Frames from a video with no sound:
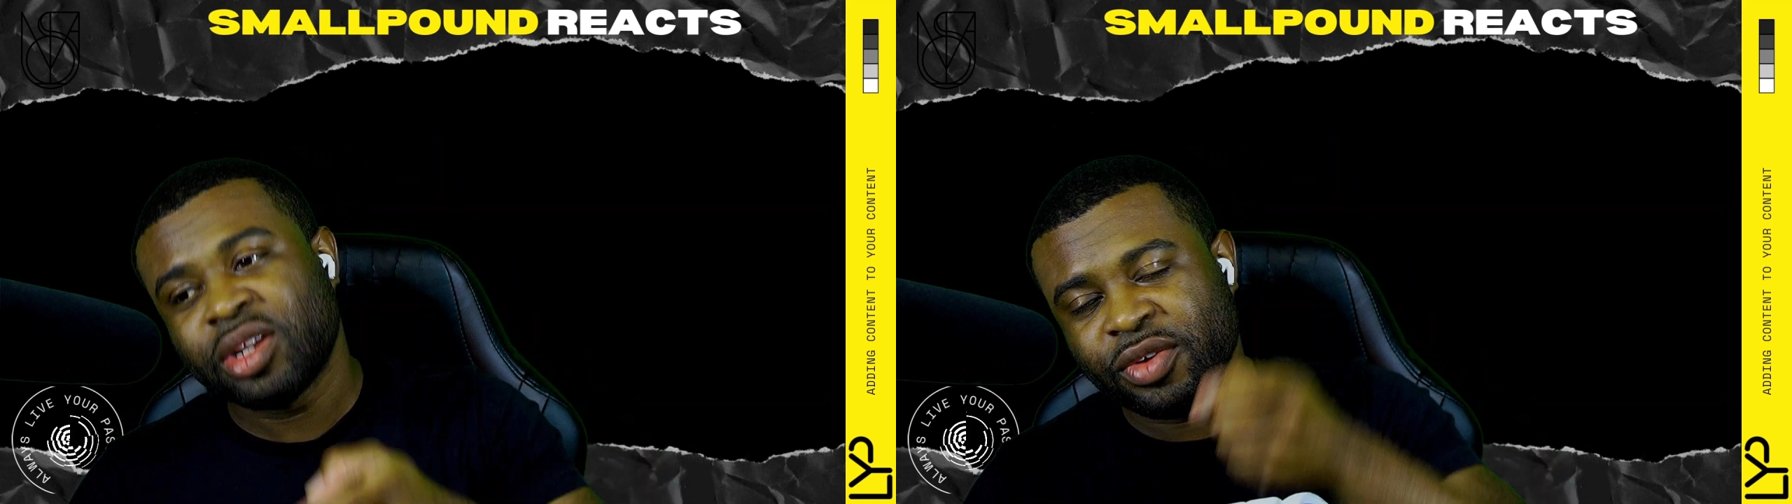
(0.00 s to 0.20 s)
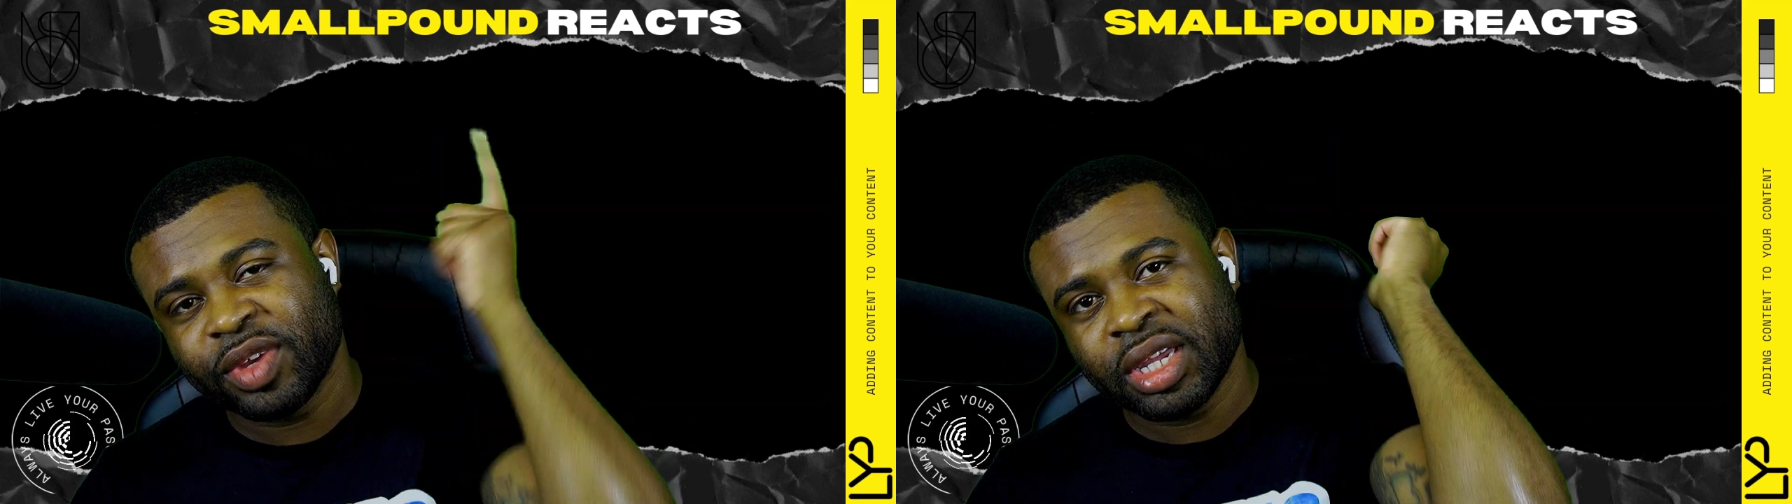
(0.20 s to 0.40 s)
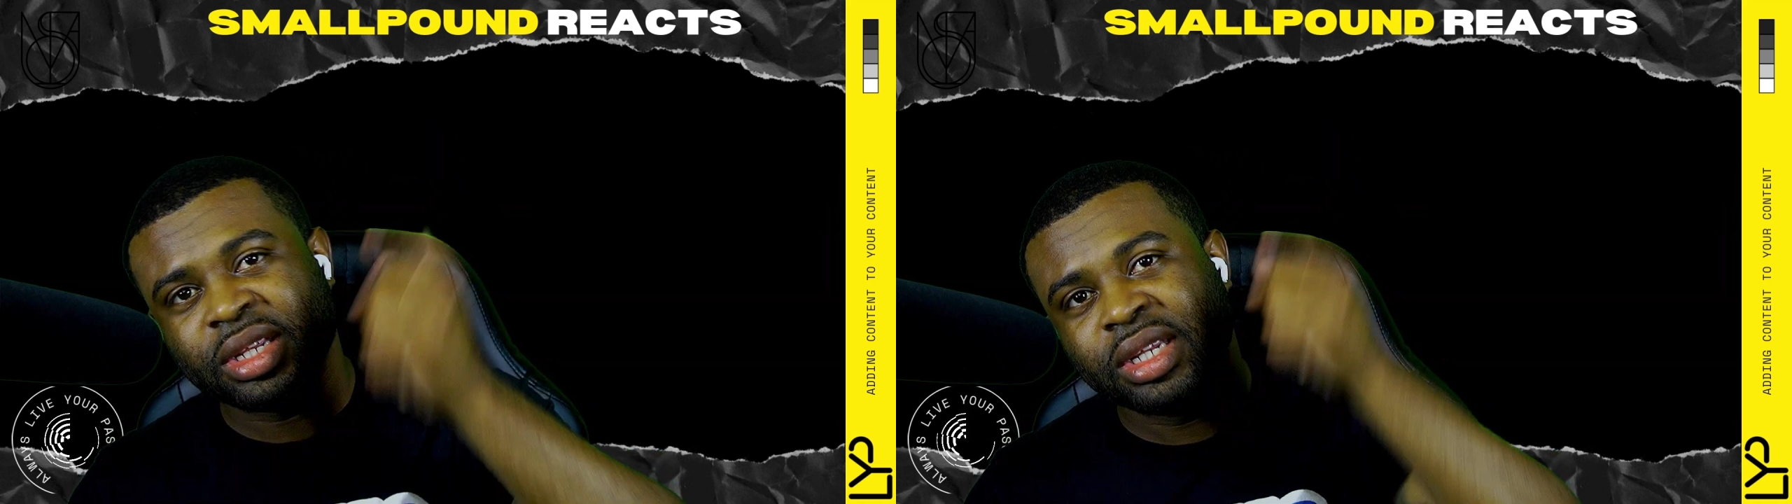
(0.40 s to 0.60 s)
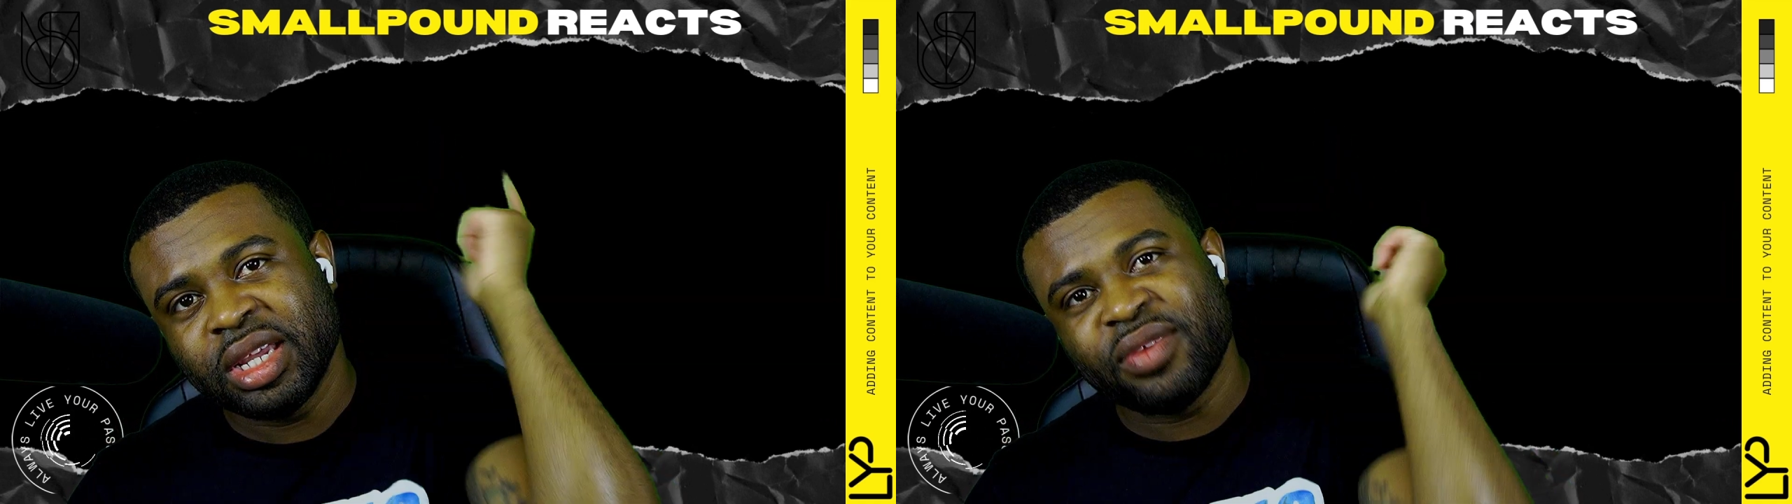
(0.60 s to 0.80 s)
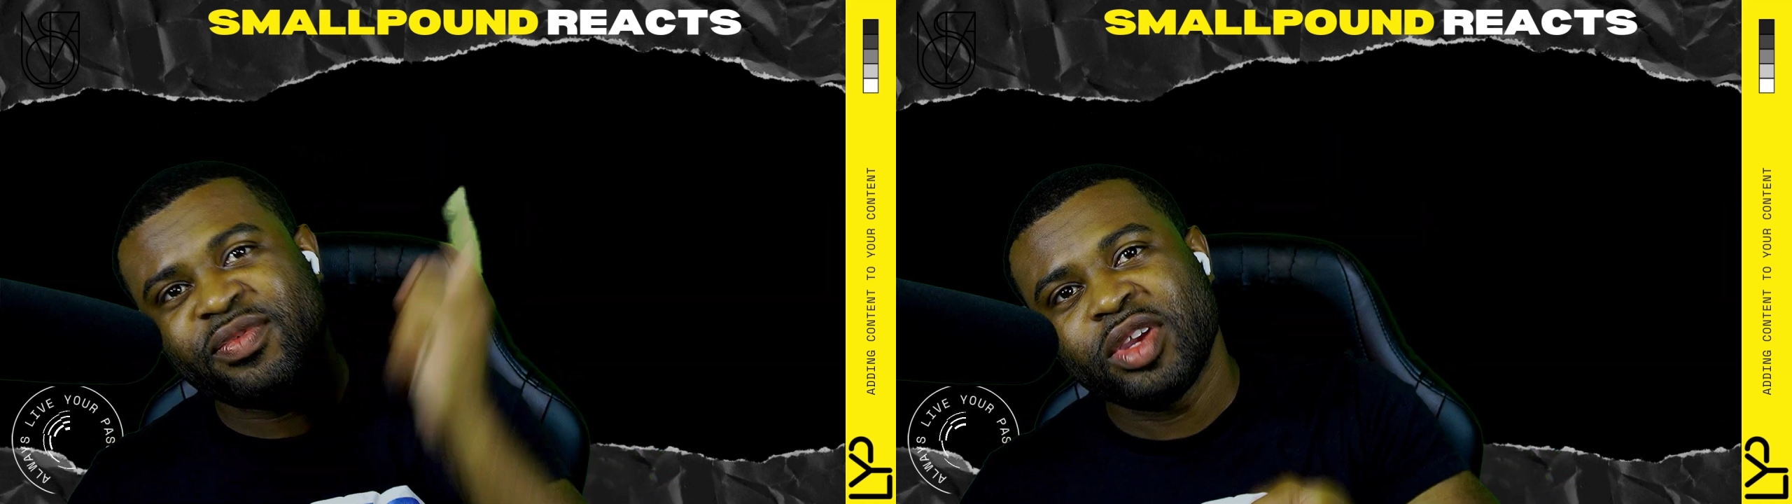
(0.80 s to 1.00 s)
Don't forget to
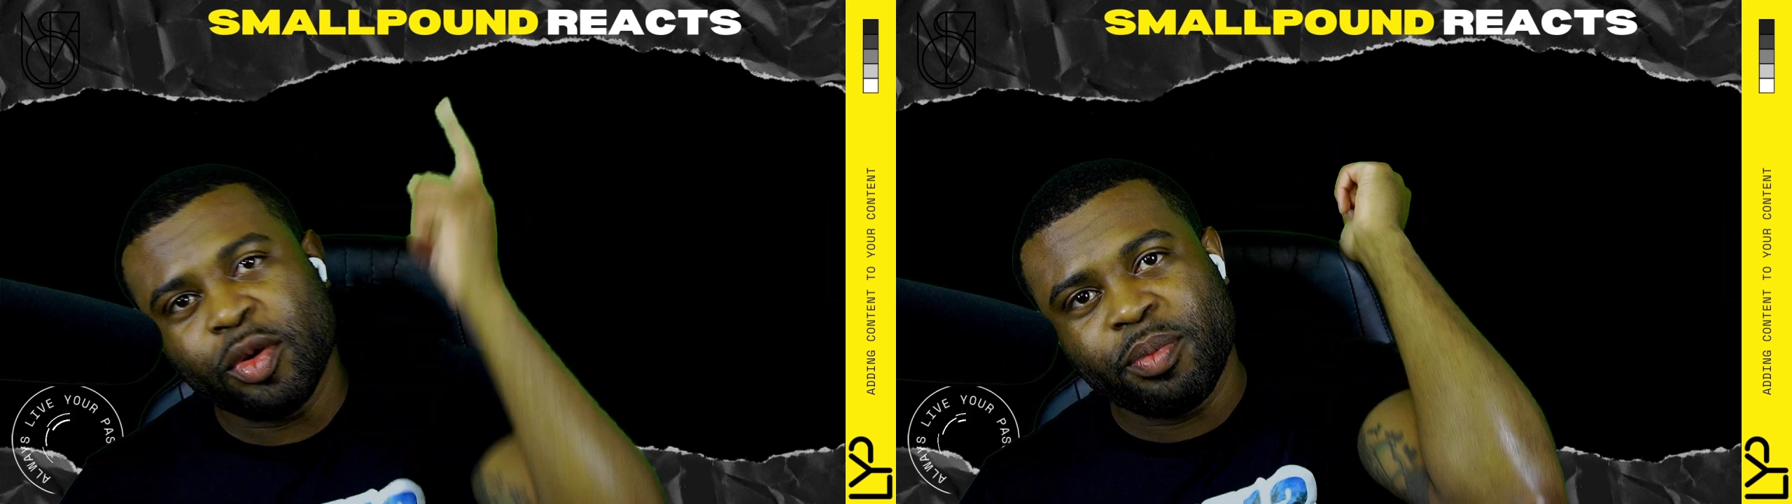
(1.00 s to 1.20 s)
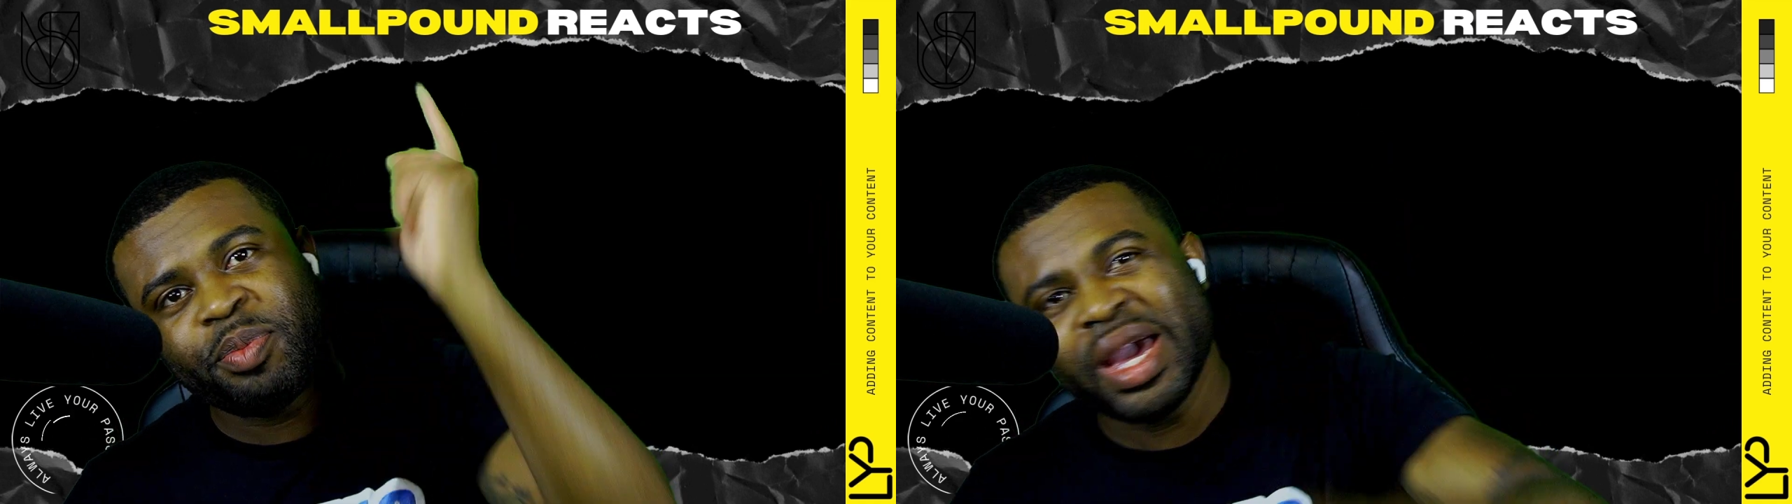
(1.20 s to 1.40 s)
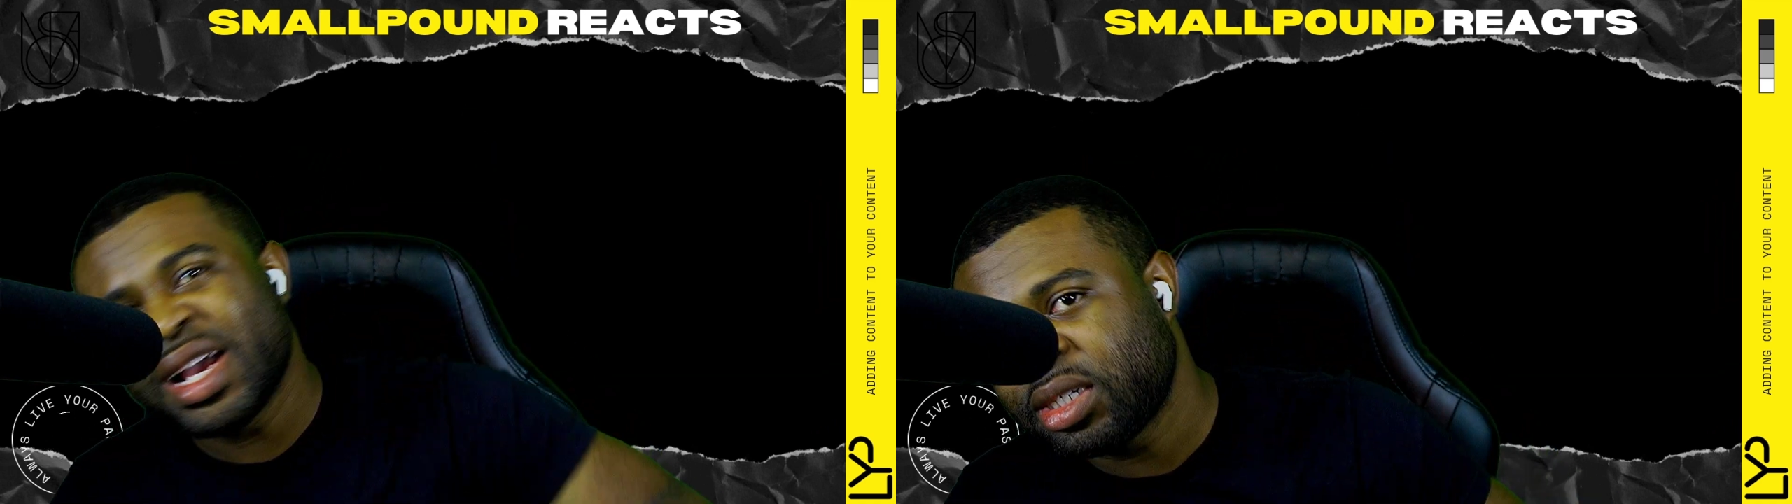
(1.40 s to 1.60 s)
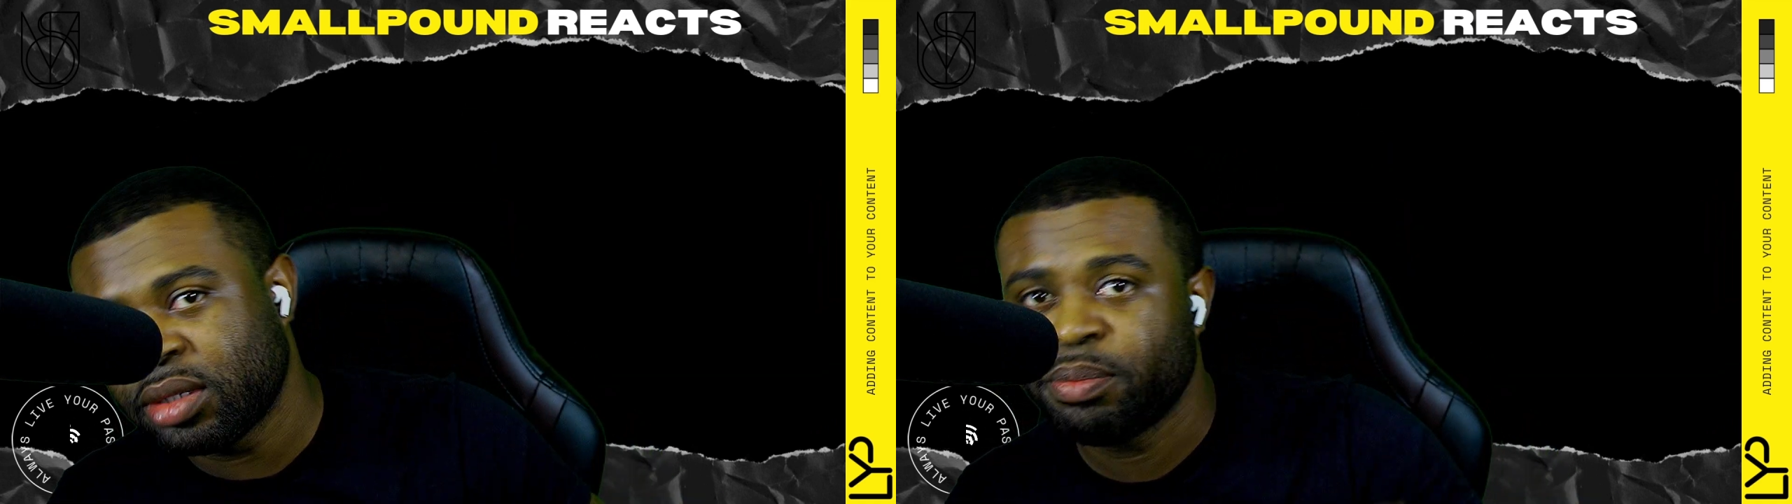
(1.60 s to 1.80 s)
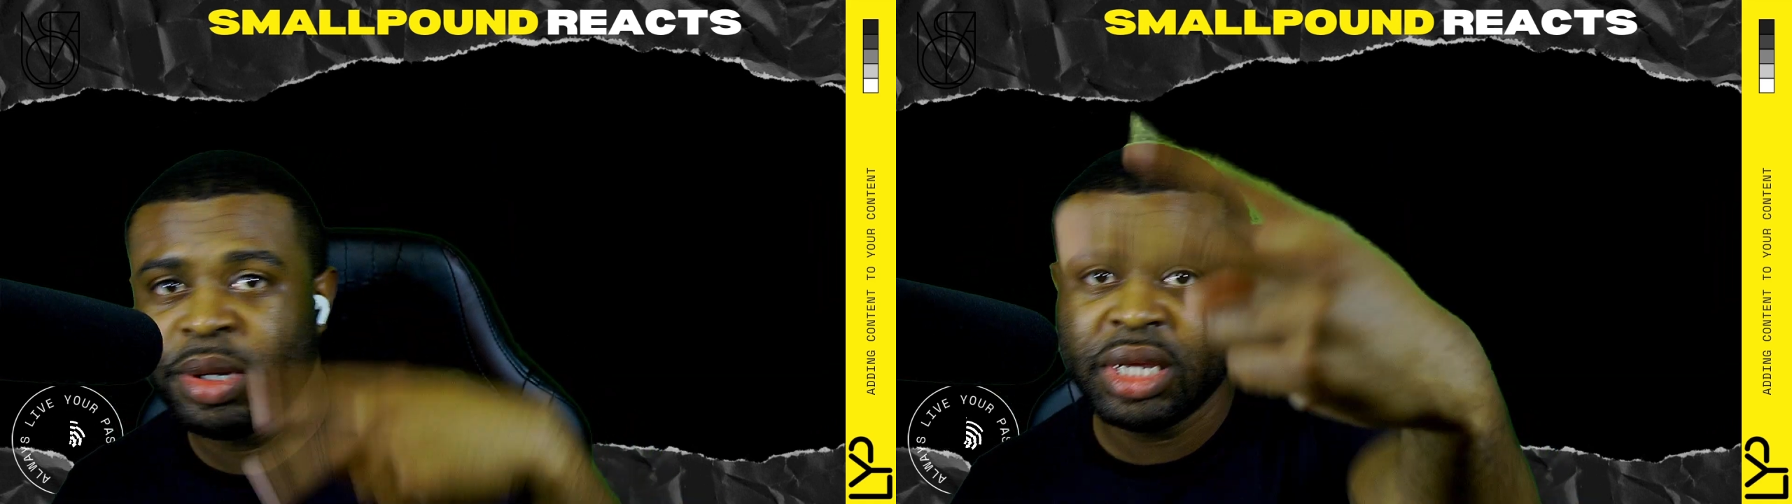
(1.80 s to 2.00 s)
live your passion.
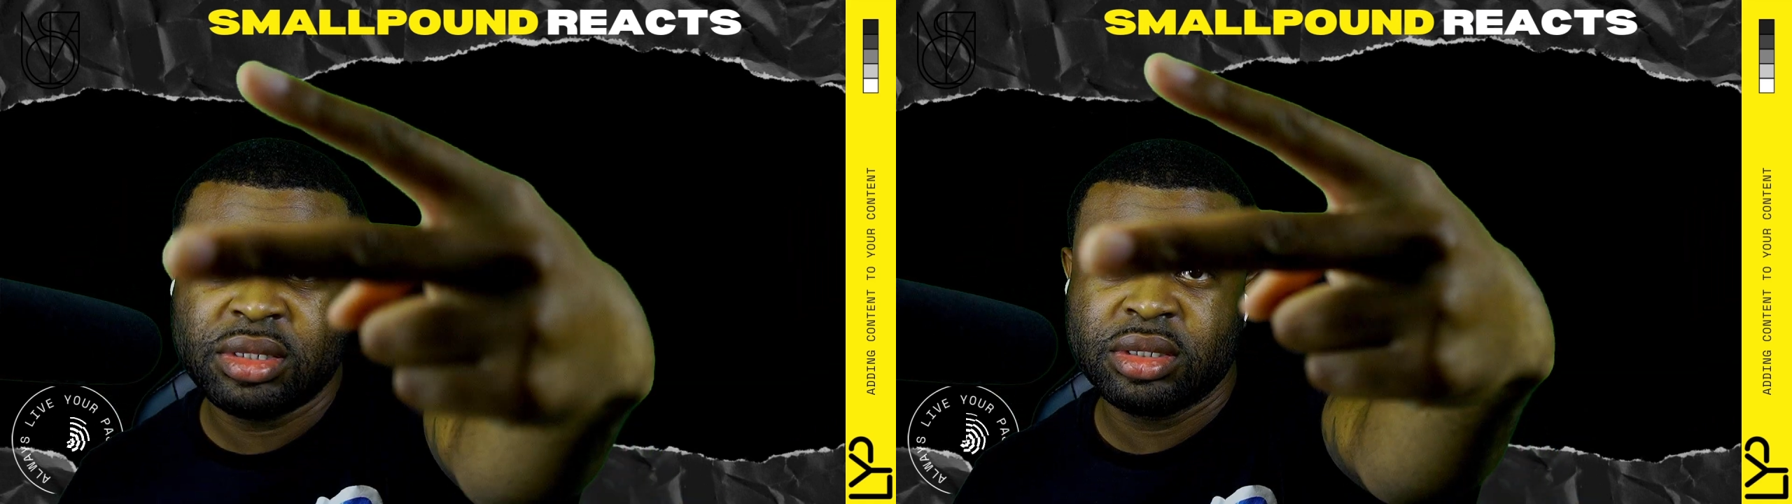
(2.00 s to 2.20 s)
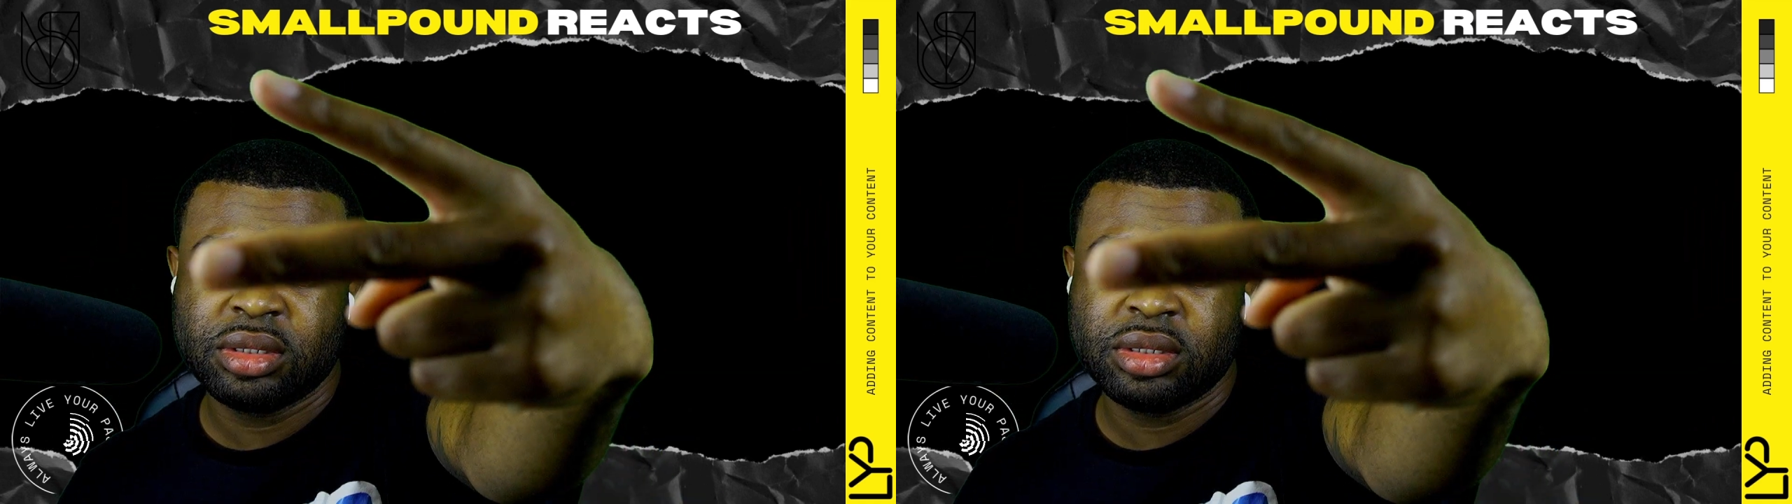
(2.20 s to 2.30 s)
Peace.